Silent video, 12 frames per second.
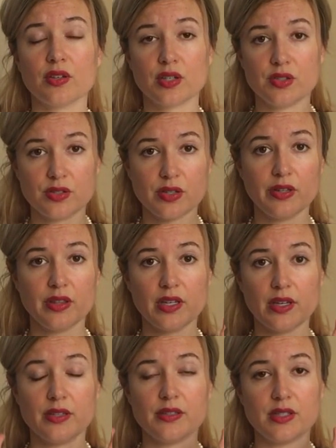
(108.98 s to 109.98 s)
Consult the
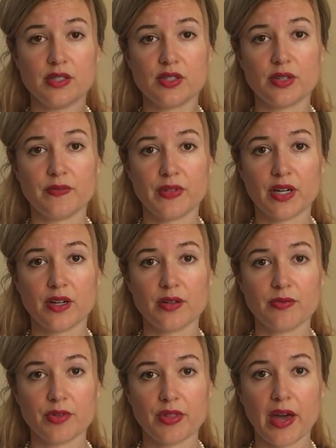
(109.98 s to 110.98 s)
center finger
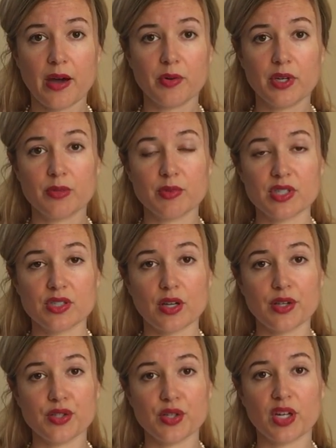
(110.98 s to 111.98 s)
for that one, which is
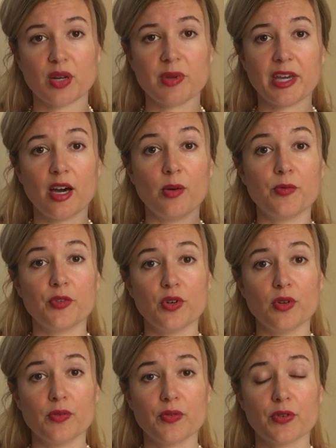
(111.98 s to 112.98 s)
also going to be
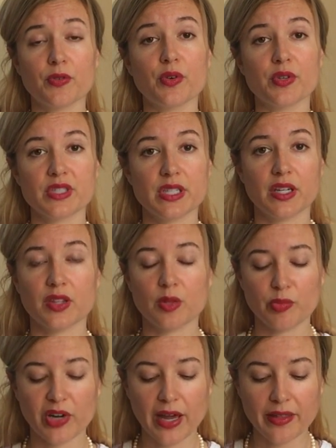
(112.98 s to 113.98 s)
helpful for focusing on the
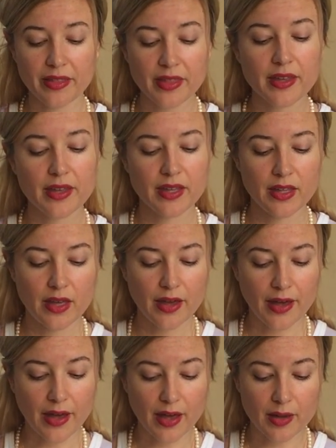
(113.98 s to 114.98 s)
breath.
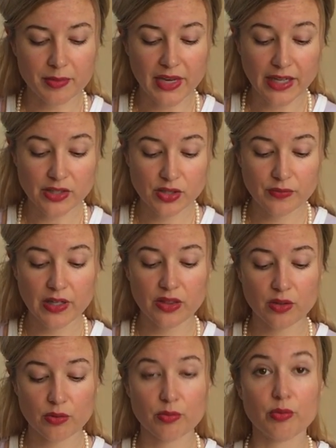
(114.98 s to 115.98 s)
Next, you've got
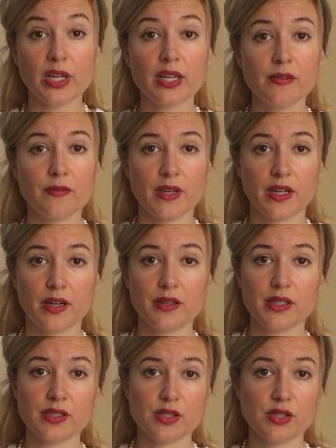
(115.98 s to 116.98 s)
the ring finger.
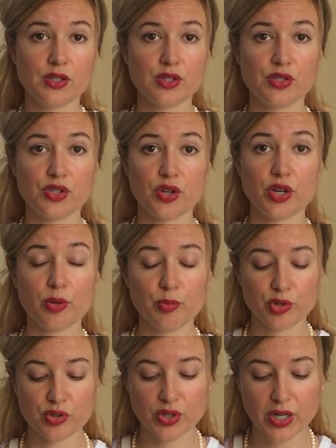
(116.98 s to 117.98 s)
This is the Surya
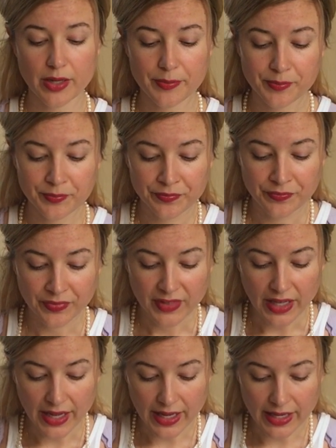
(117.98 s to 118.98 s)
Mudra,
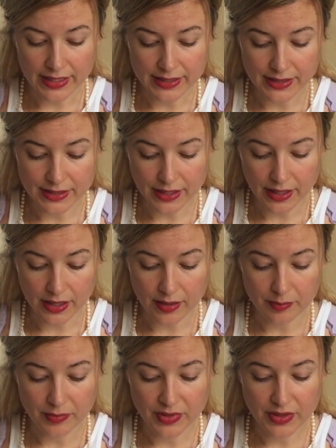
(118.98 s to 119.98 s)
and
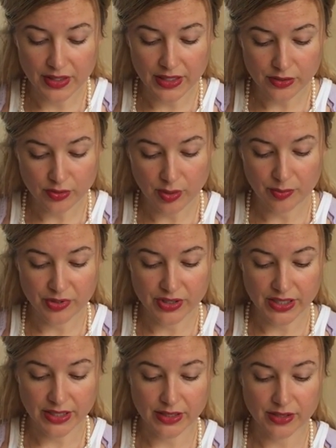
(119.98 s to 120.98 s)
this
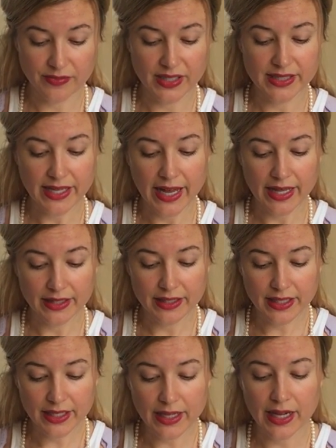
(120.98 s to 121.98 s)
represents
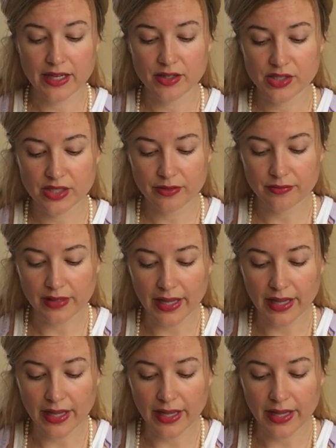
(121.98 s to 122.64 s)
vitality, energy of